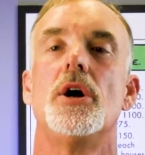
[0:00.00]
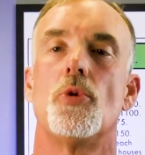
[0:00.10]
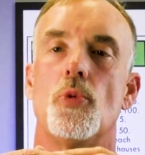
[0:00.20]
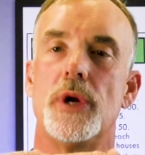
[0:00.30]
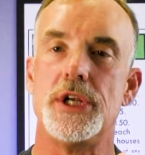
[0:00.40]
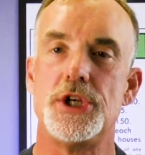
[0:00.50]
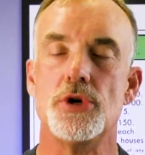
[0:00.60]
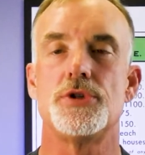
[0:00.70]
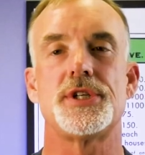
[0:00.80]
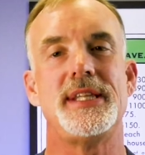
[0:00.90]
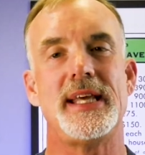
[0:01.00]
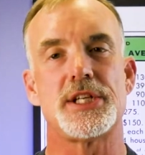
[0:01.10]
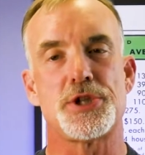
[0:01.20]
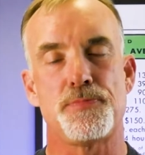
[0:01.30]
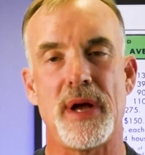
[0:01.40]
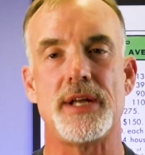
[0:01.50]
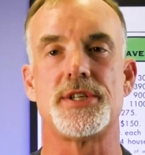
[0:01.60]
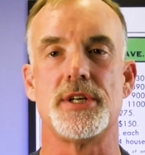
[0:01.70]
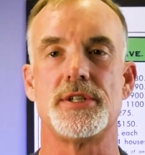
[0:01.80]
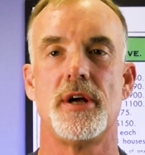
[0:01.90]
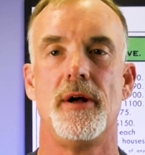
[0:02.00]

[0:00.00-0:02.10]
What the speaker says: reduce the expenses